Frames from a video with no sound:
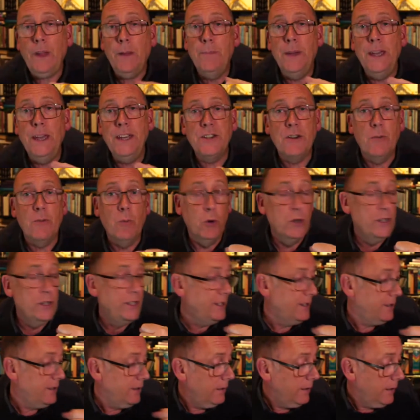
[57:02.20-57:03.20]
Peter
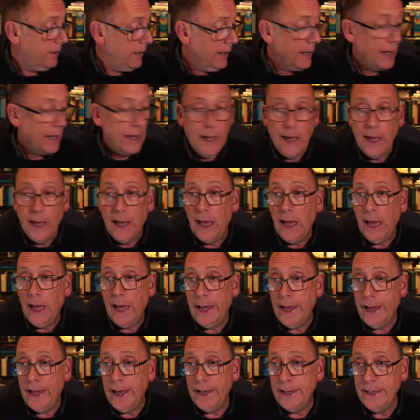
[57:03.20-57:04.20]
Woods.
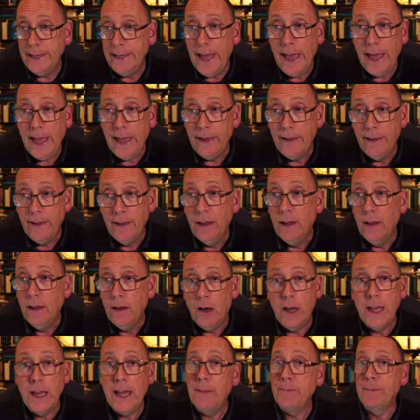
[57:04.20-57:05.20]
Uh, yeah,
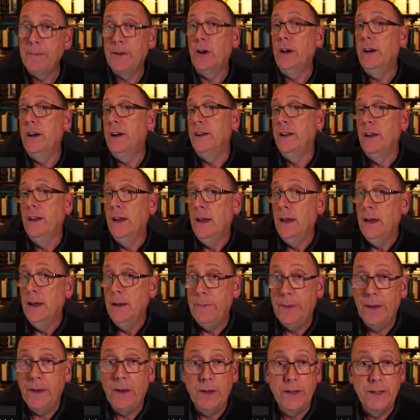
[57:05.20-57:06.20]
I am tired
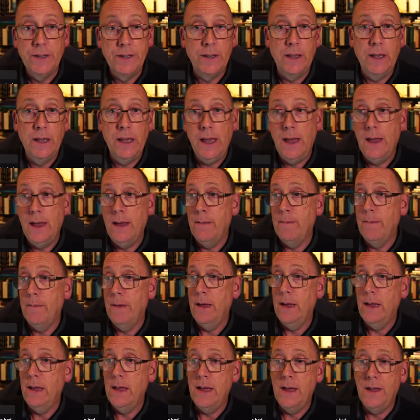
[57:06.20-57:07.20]
because uh,
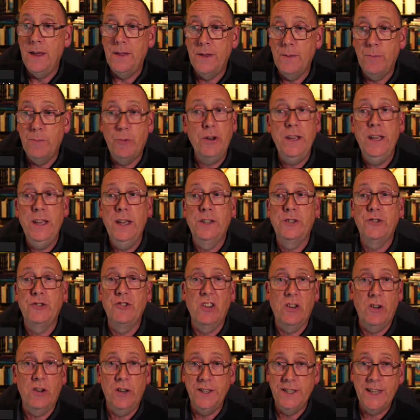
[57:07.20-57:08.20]
uh, the prehistory
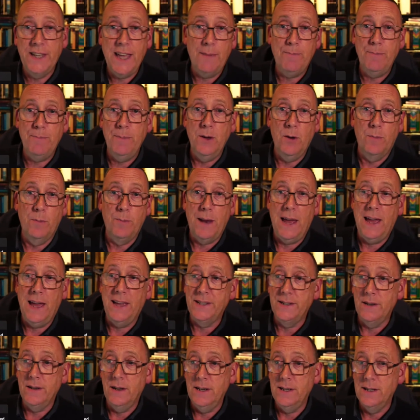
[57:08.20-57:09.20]
guys kept me up
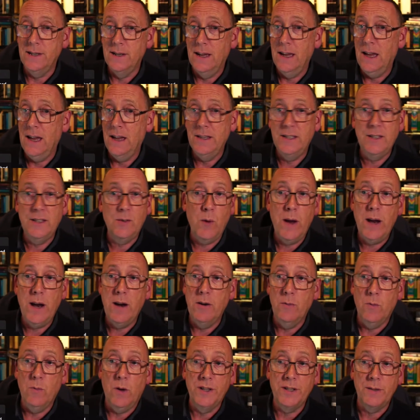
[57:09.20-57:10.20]
last night. I swear
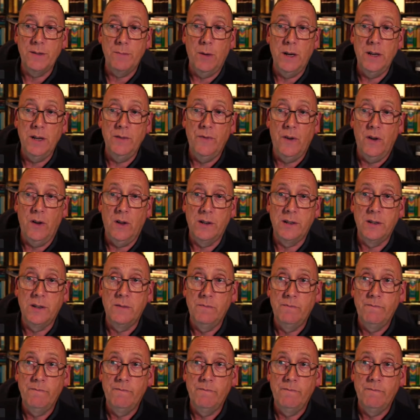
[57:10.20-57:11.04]
it wasn't my fault.